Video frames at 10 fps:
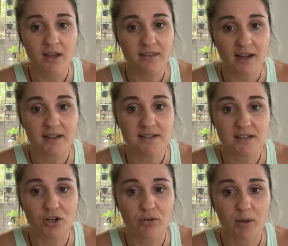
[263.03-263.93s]
that is
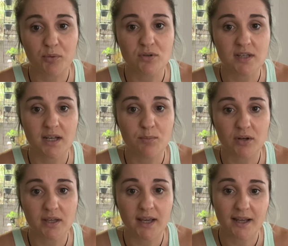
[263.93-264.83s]
incorrect because
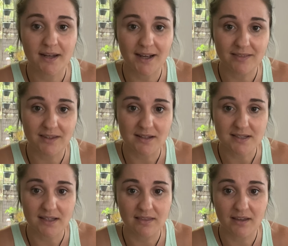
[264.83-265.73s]
anybody can add things
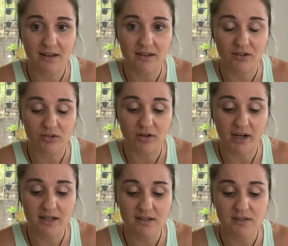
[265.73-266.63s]
in there,
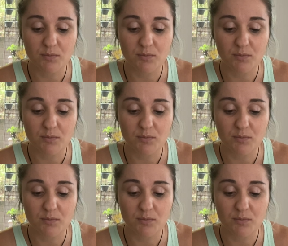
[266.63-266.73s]
alrighty?